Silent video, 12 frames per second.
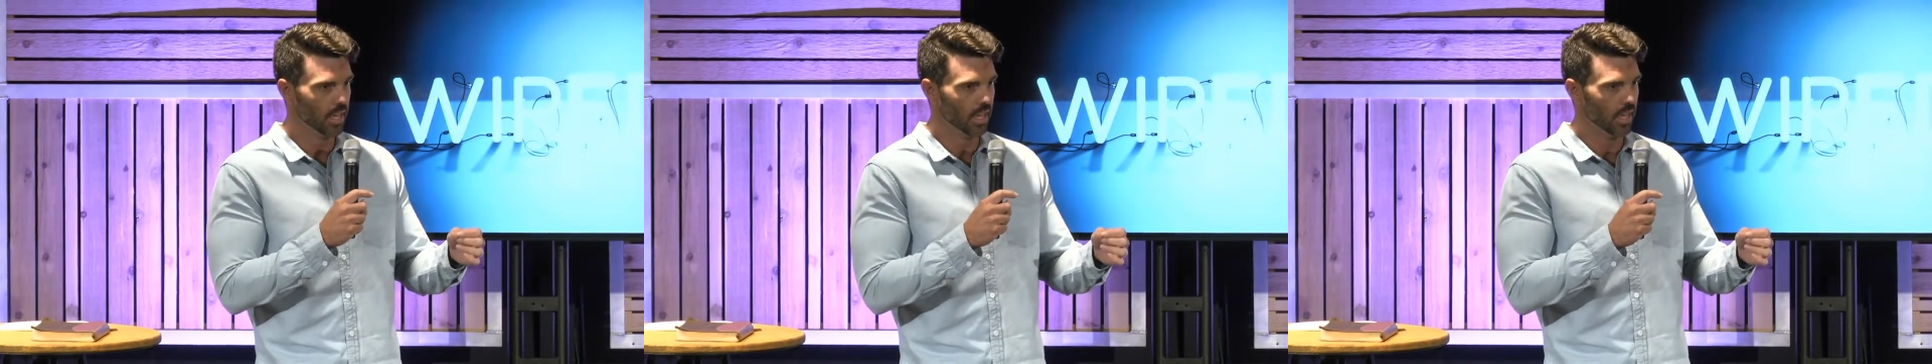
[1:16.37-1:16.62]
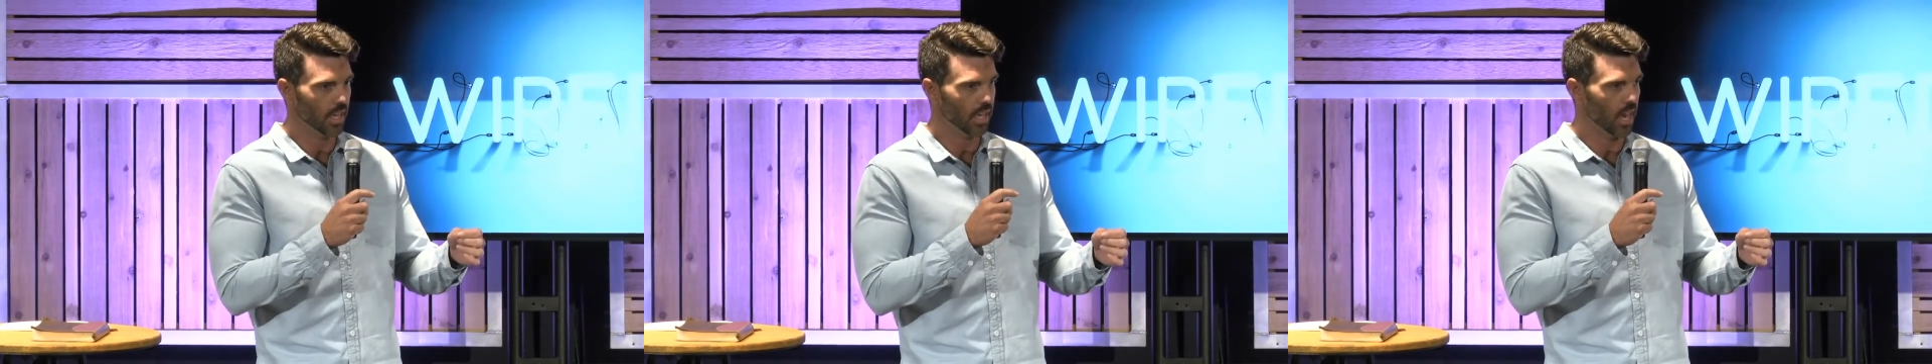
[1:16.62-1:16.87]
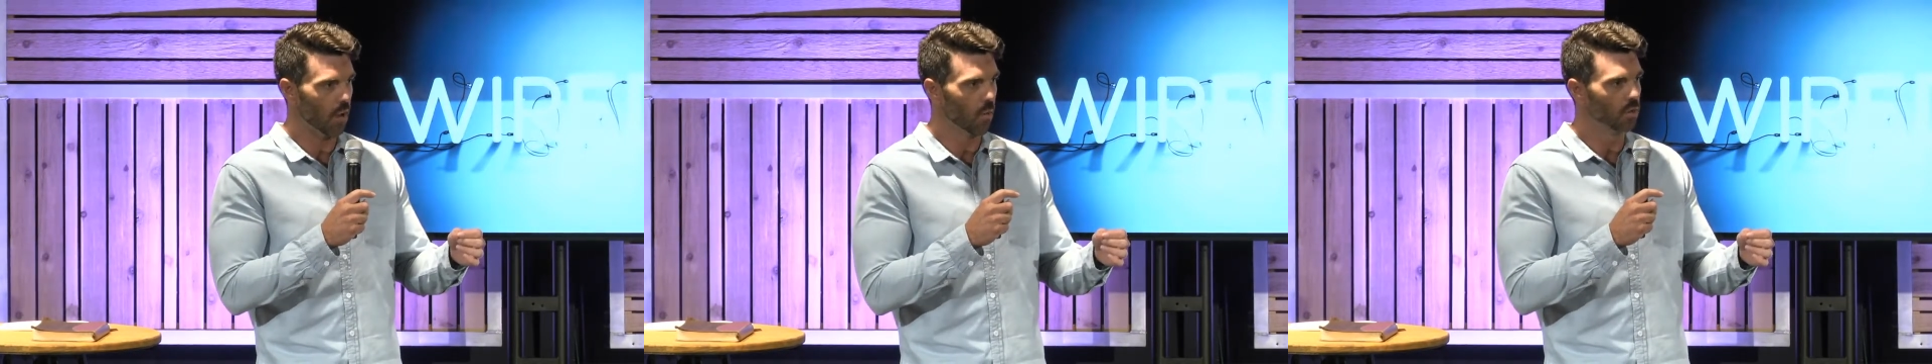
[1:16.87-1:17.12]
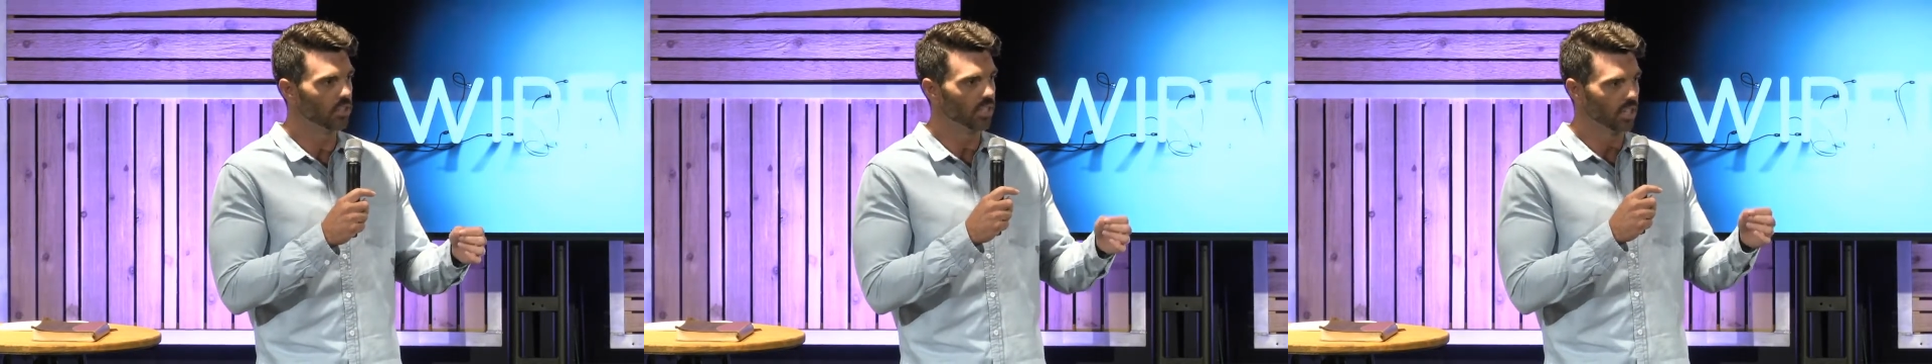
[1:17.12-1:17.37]
And I
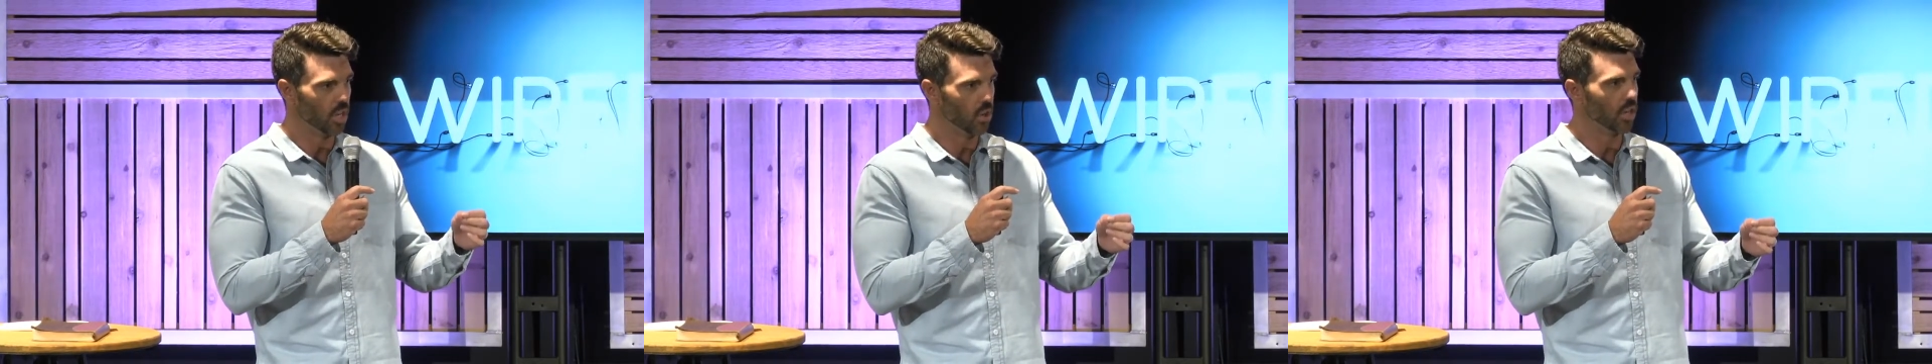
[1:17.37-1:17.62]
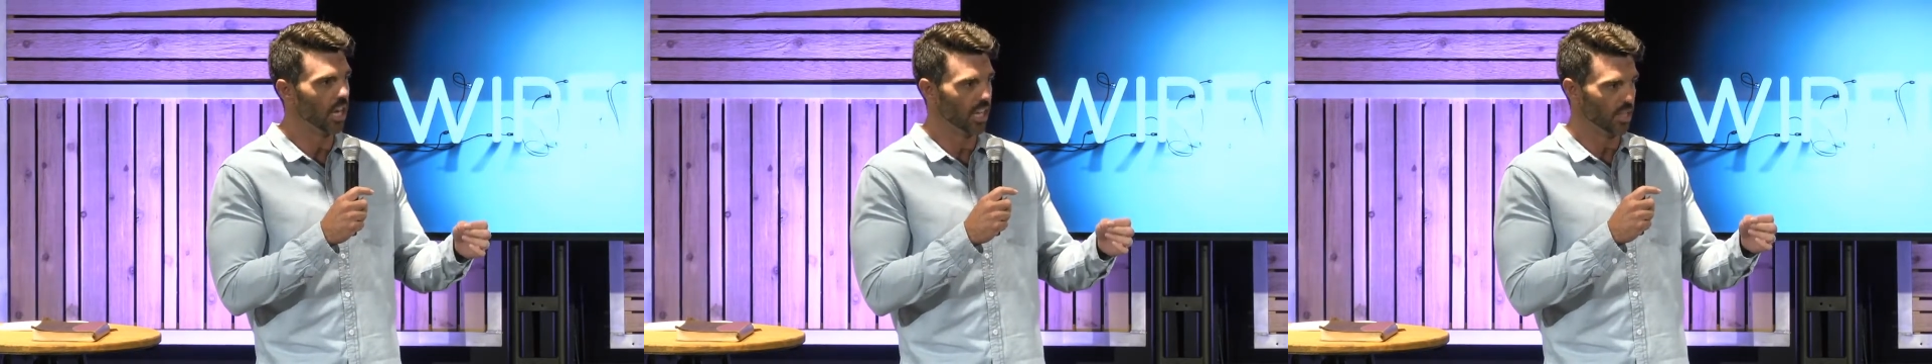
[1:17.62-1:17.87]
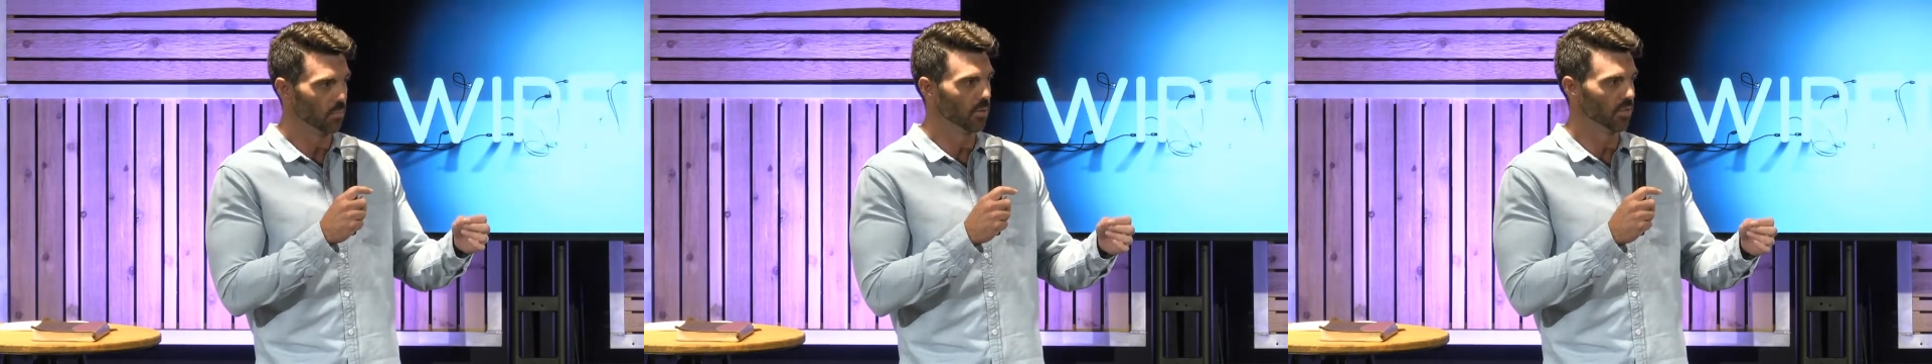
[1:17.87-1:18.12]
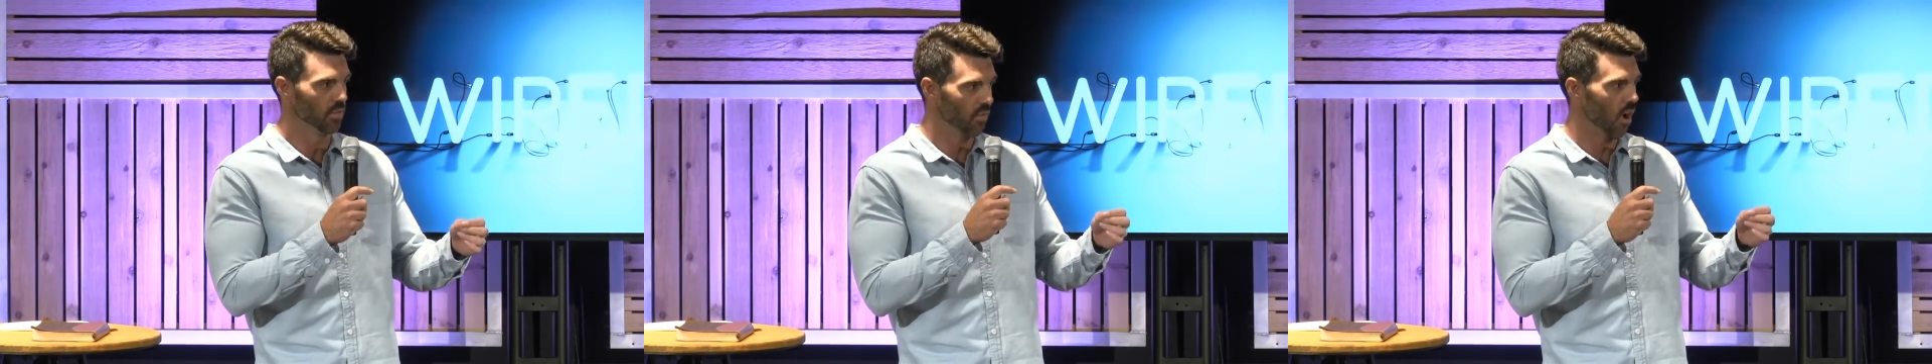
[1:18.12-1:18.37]
want you to know today, you,
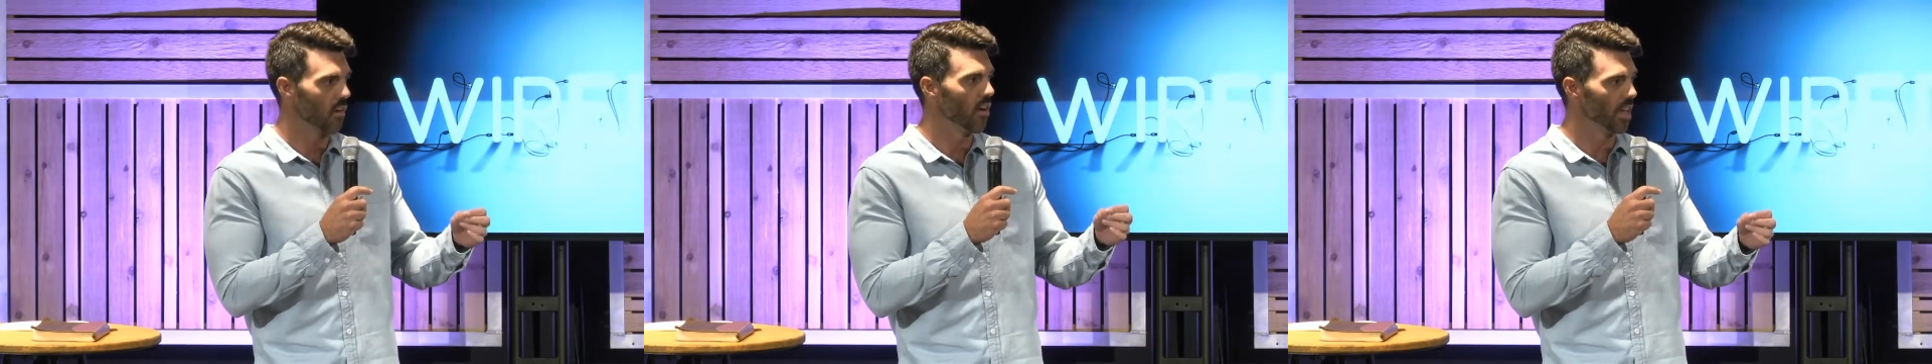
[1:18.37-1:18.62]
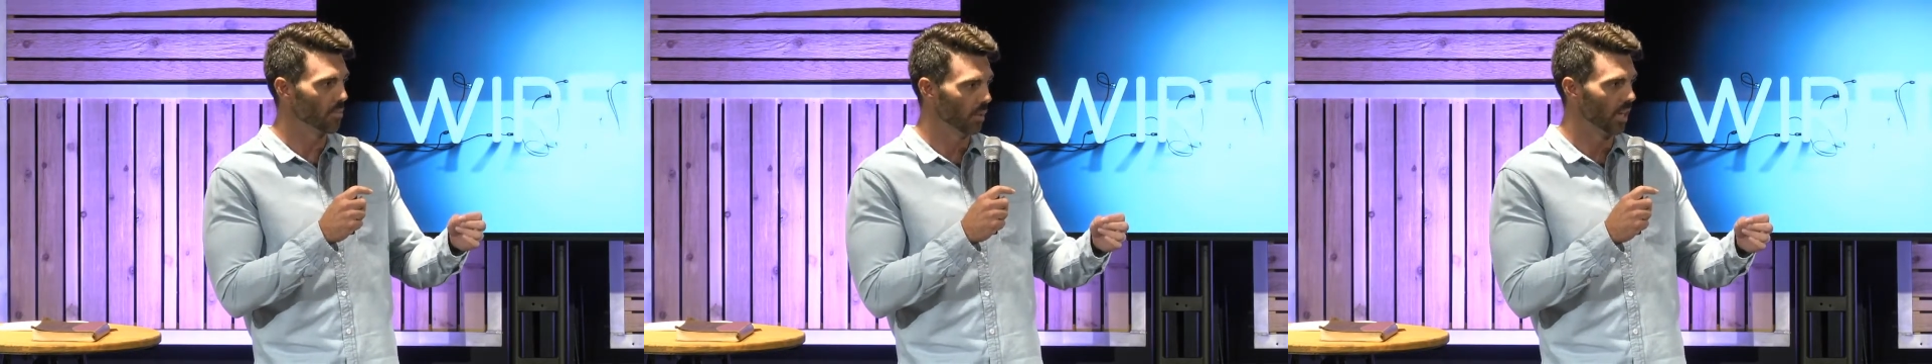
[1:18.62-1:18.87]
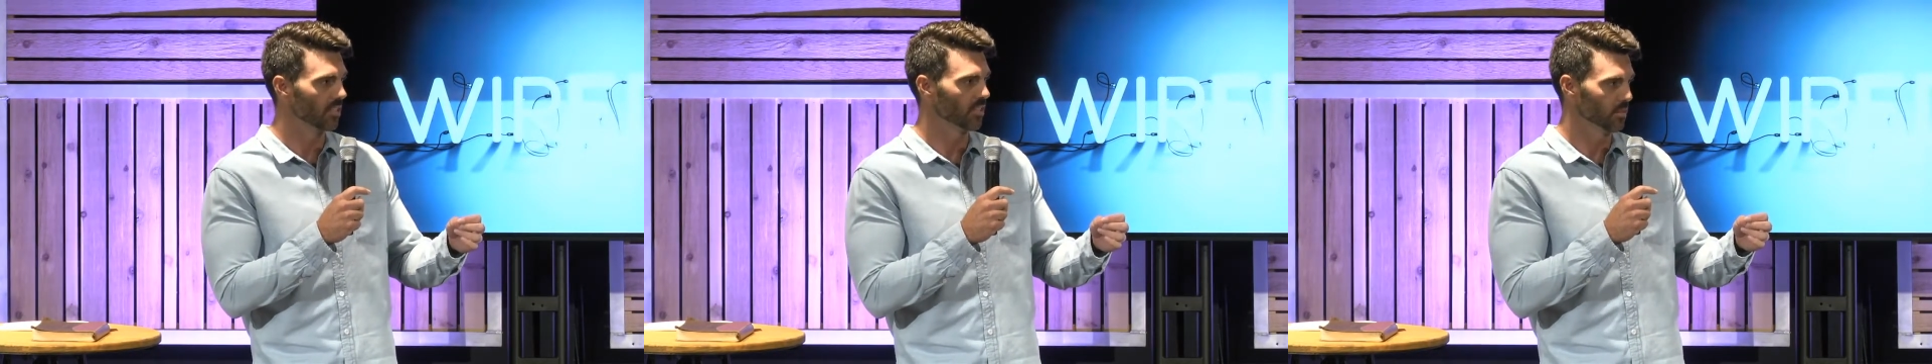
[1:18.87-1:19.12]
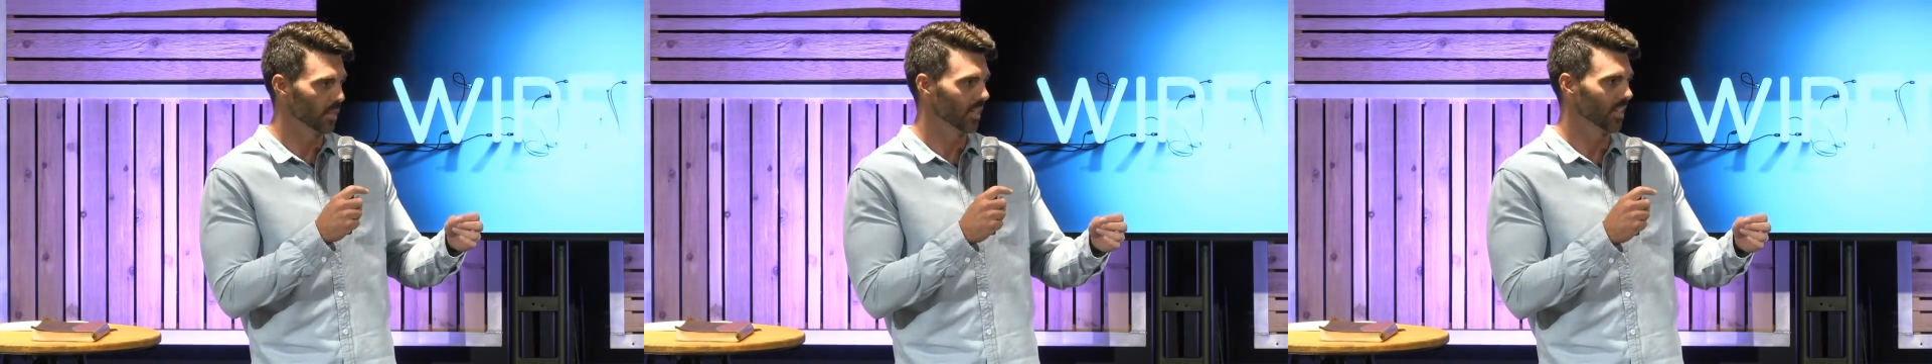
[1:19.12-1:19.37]
have already blessed me.